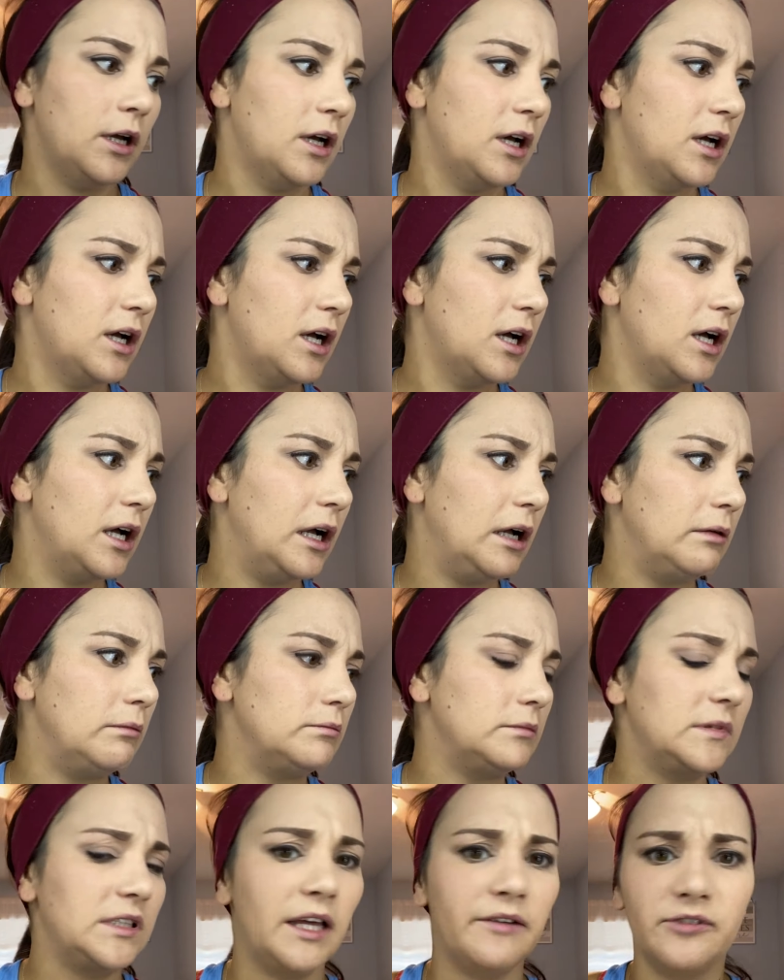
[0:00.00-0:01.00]

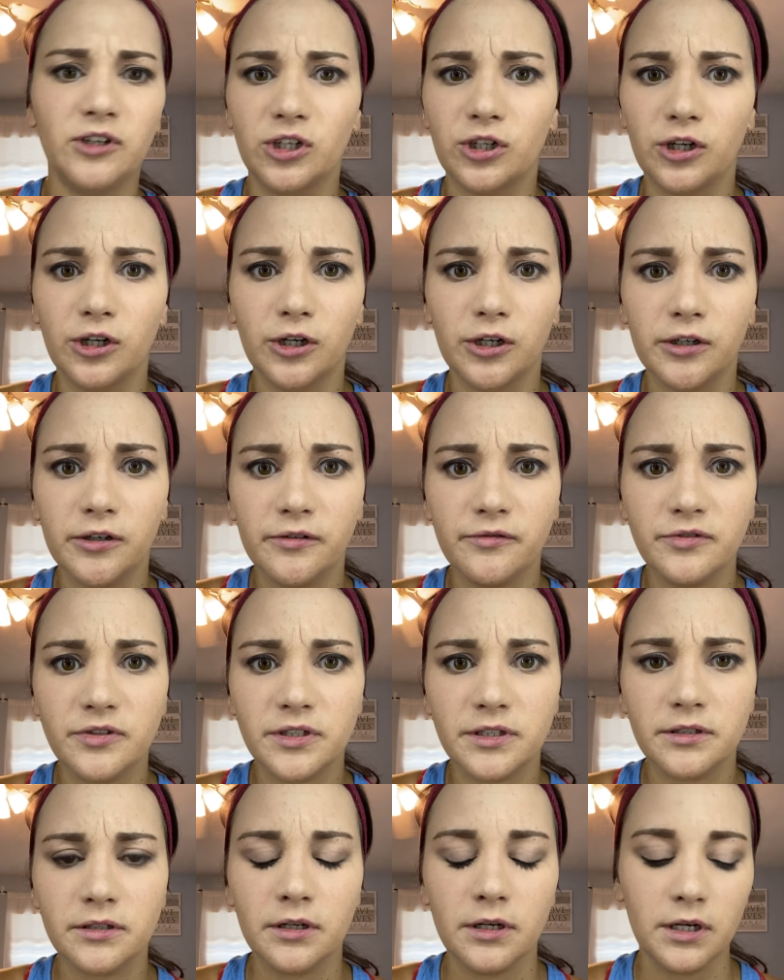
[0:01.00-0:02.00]
Love Your
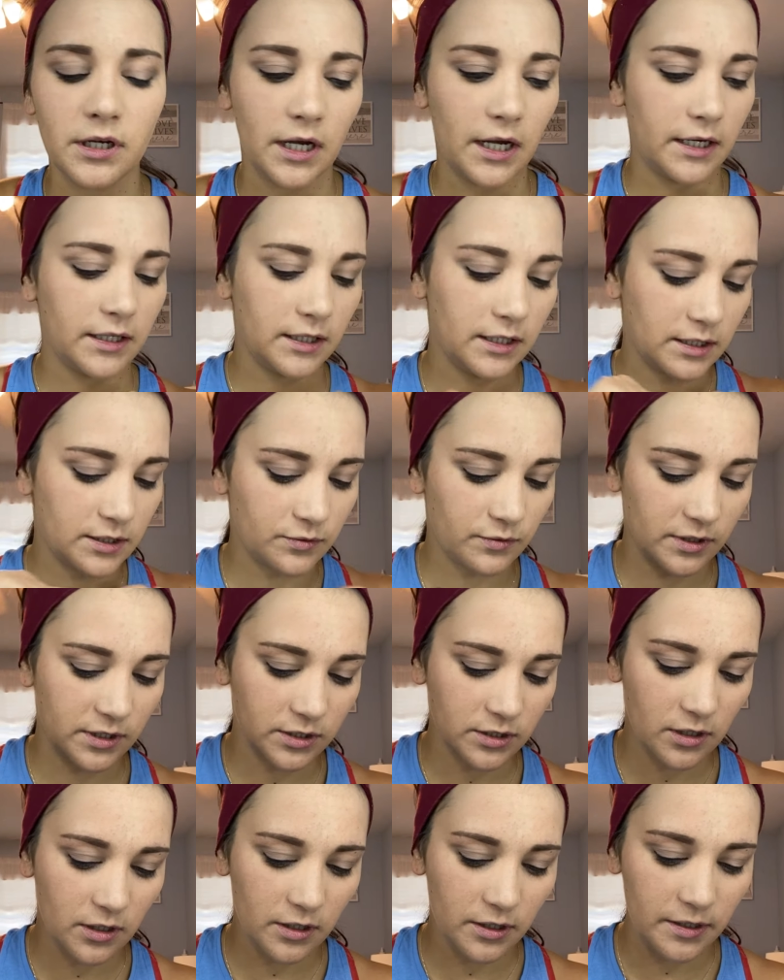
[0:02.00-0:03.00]
Curves, I think is what it's
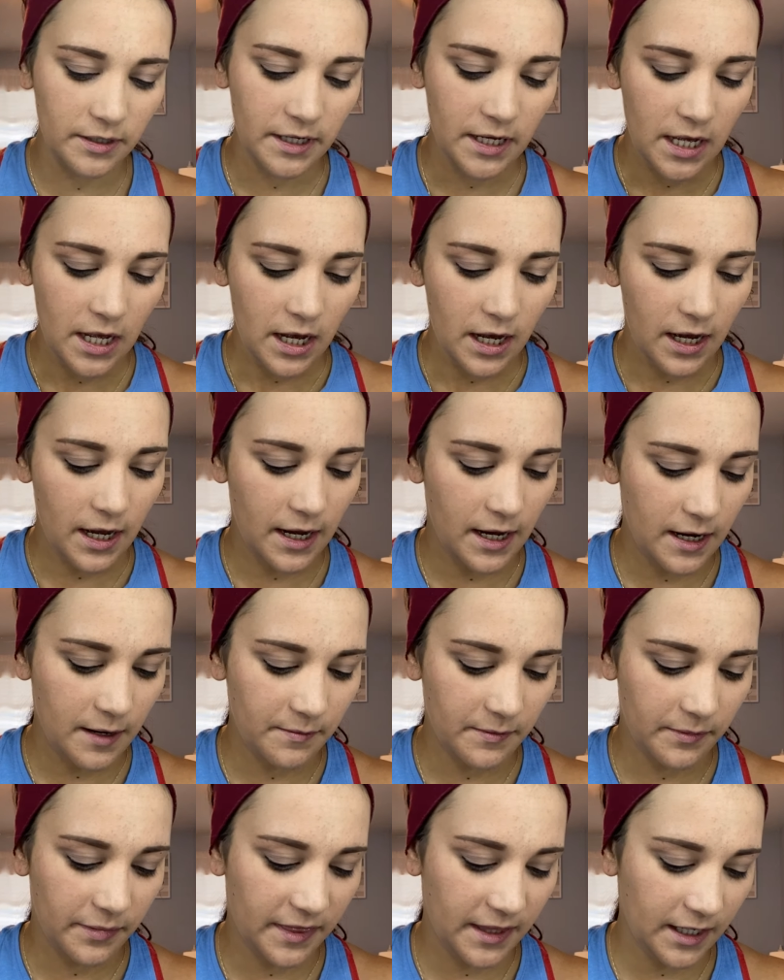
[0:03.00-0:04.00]
called.
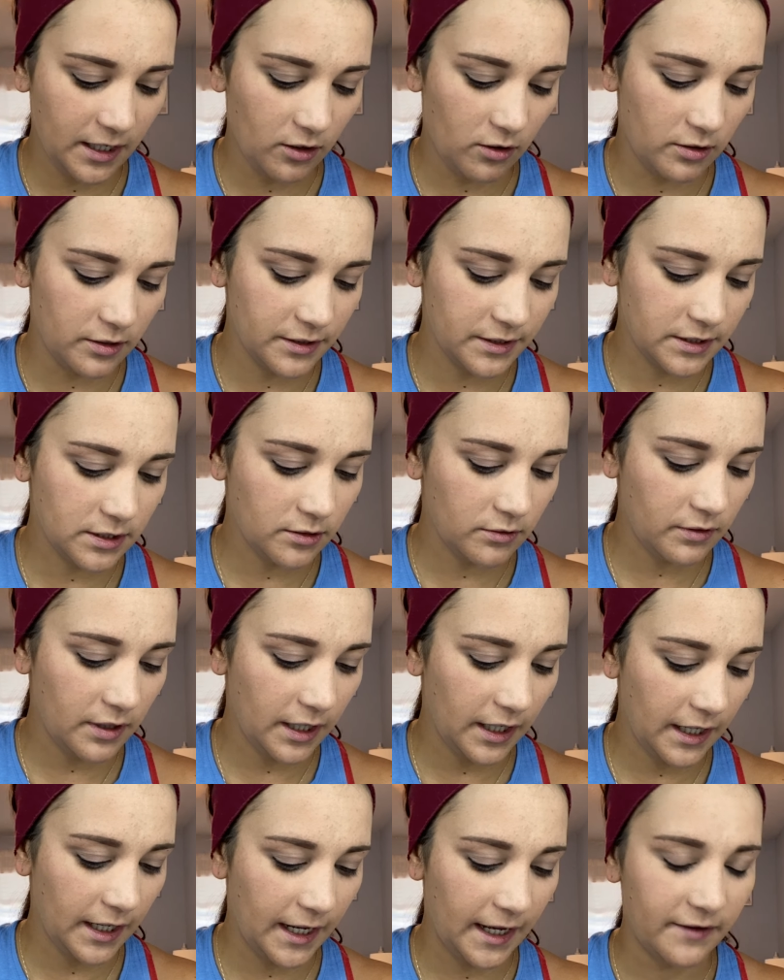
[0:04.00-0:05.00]
They also
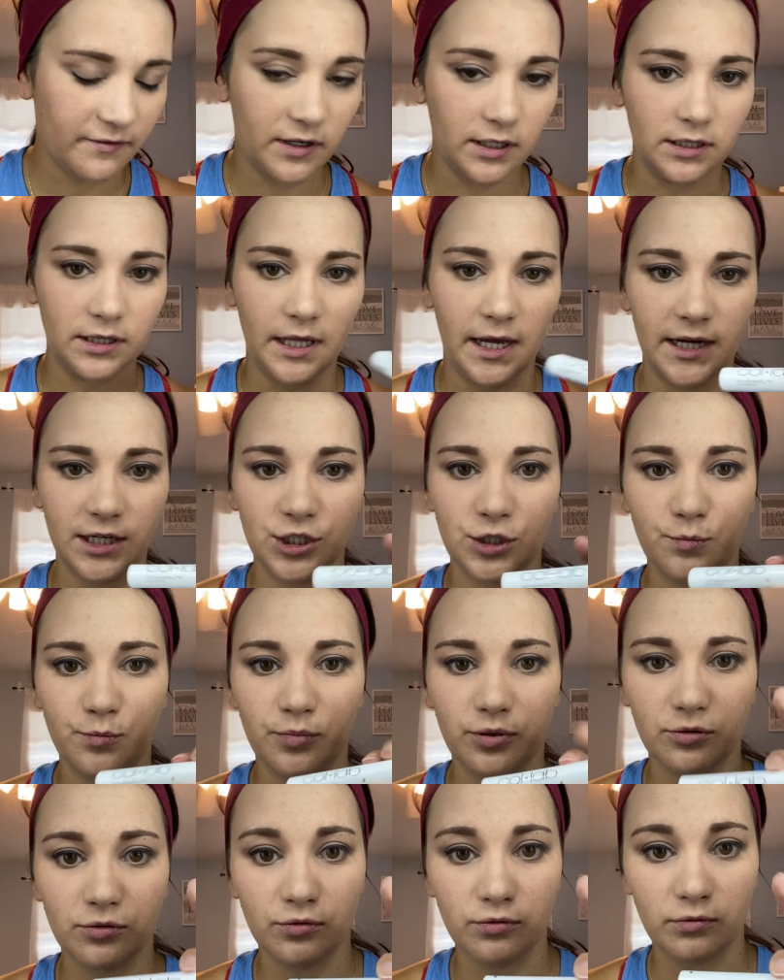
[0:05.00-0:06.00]
have a lash
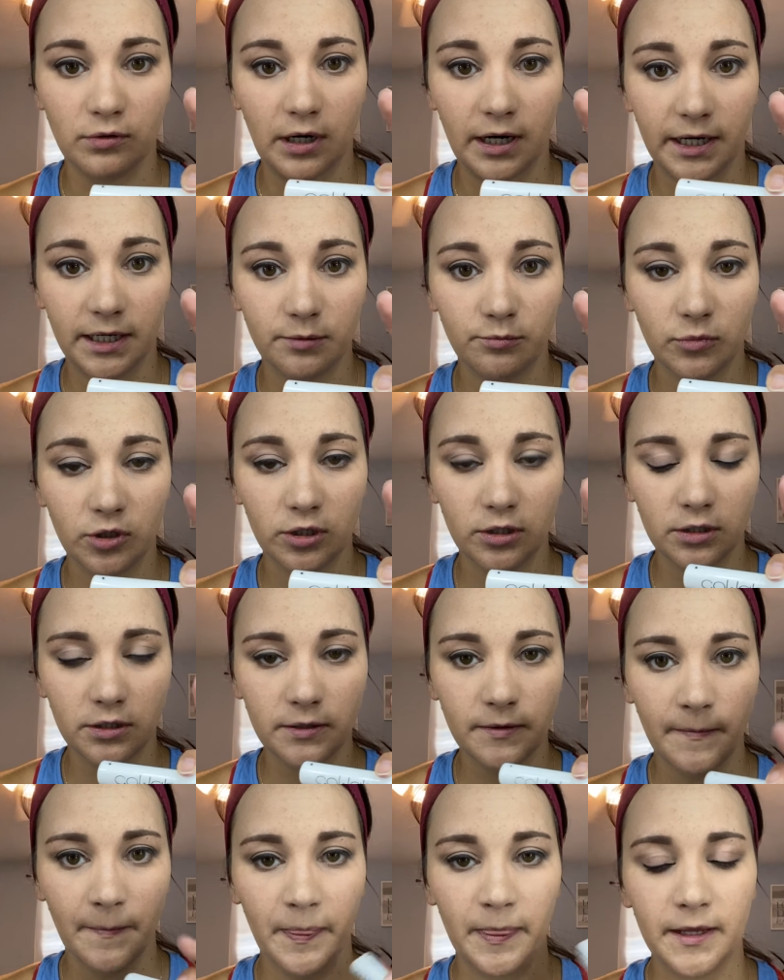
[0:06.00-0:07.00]

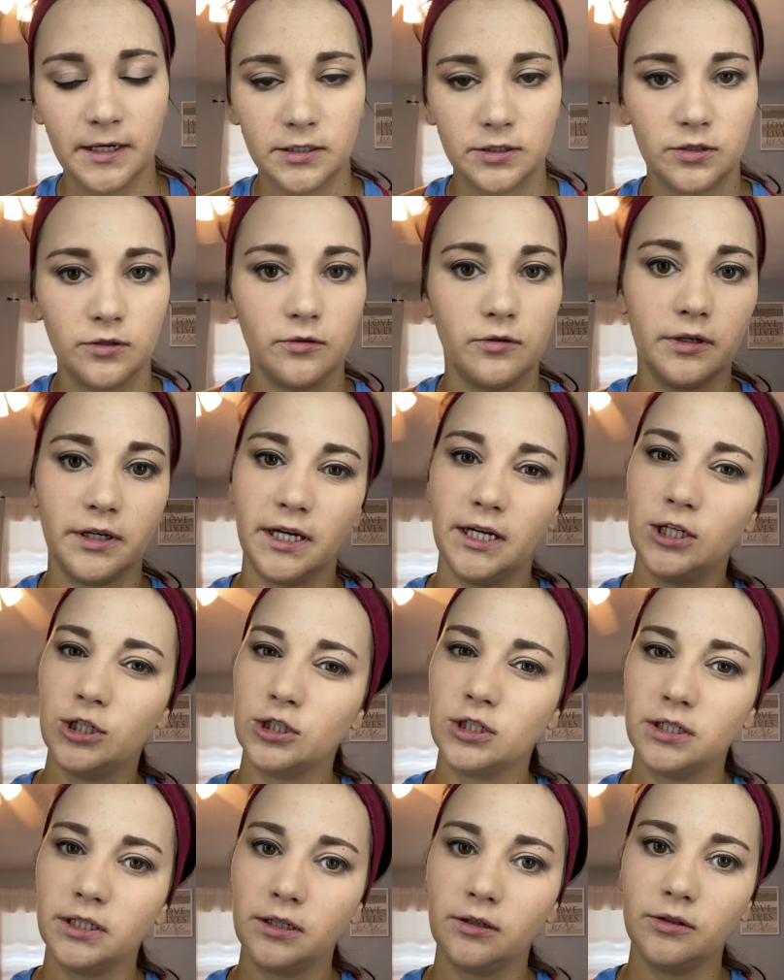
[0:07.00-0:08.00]
primer. So
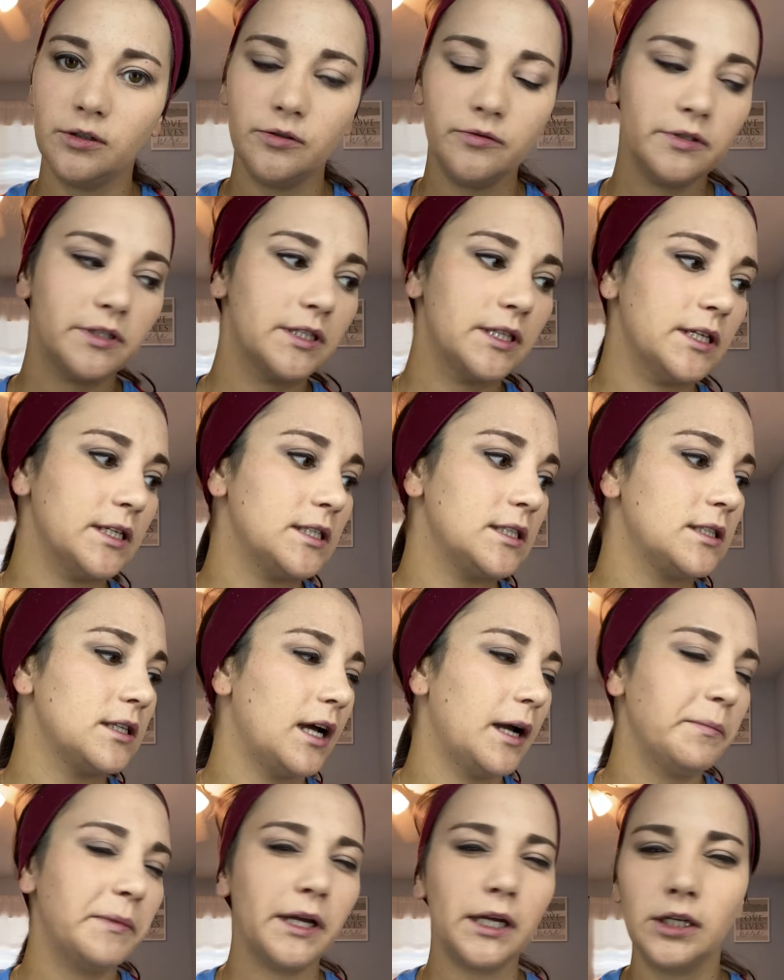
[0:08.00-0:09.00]
occasionally I'll use this.
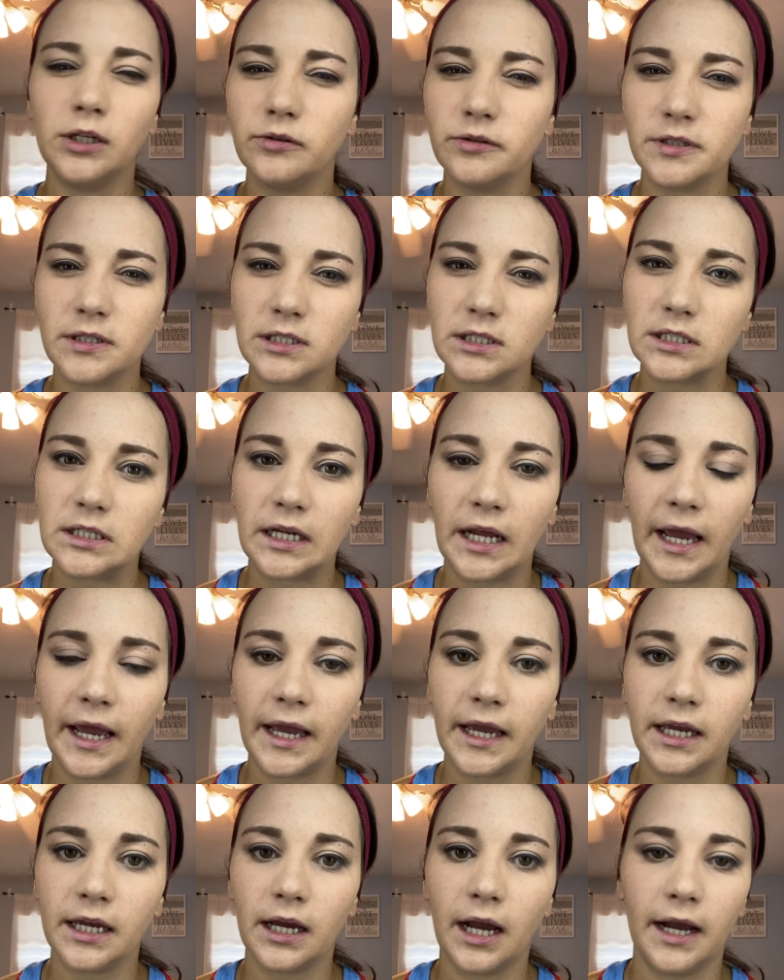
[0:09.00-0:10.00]
I'm not going to use it
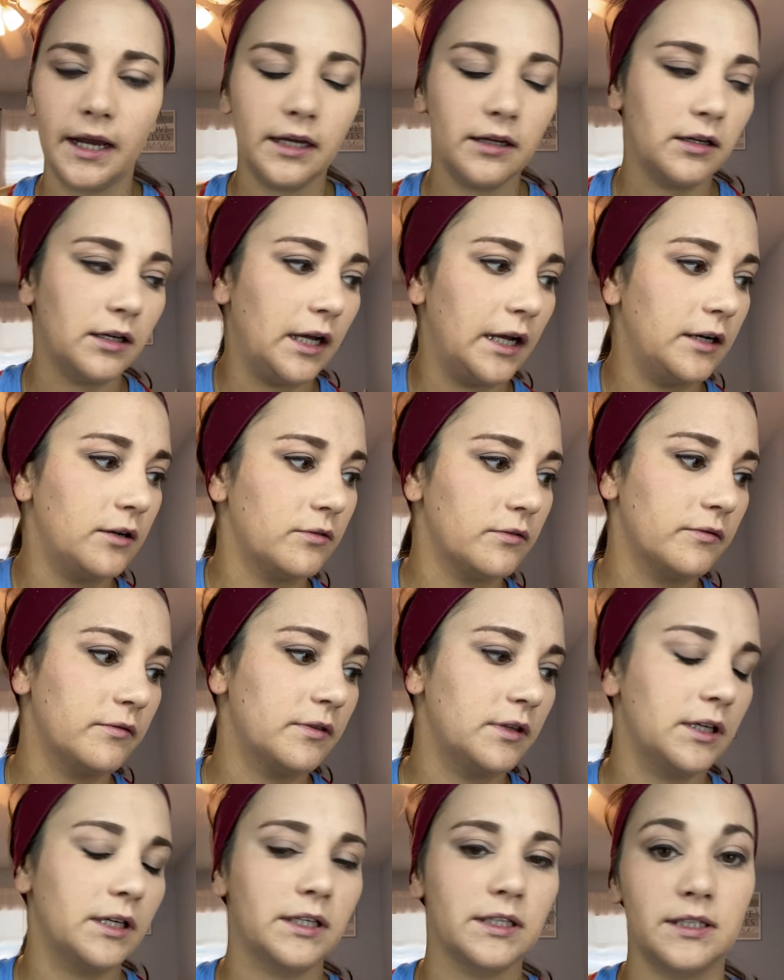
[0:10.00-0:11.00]
today. I don't
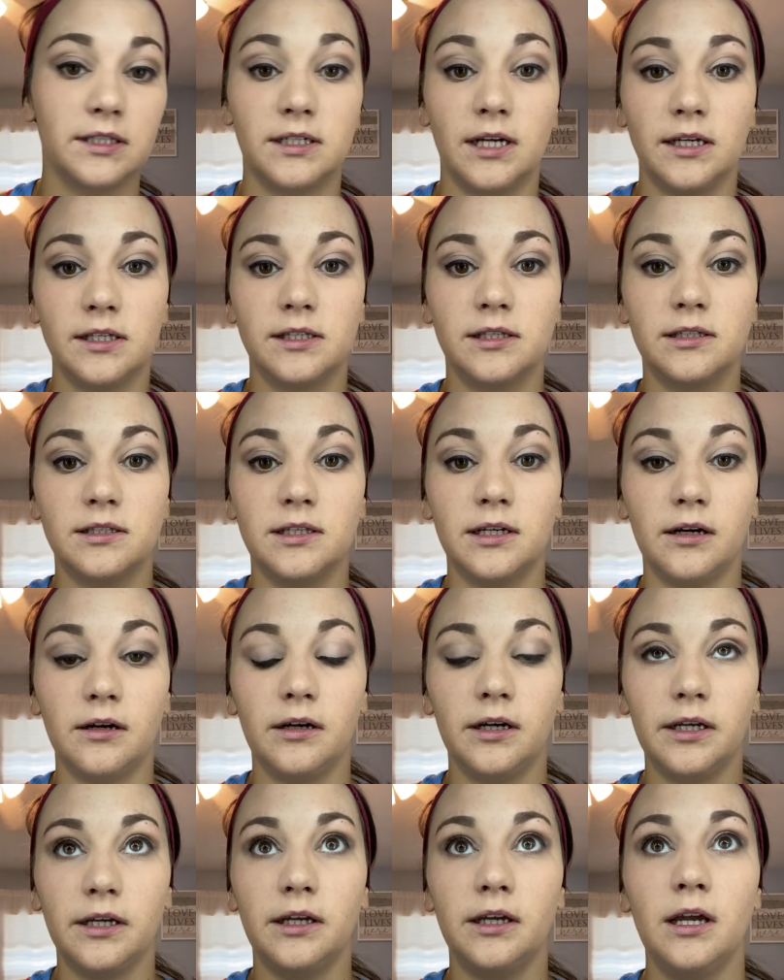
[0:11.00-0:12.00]
think it's
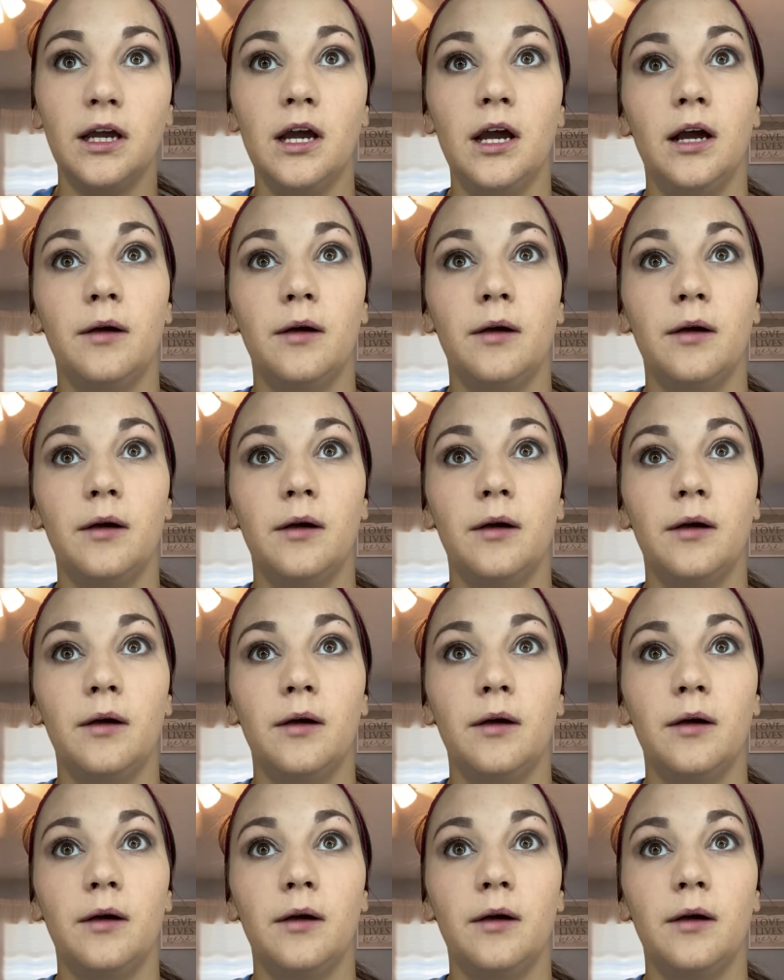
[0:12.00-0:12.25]
necessary.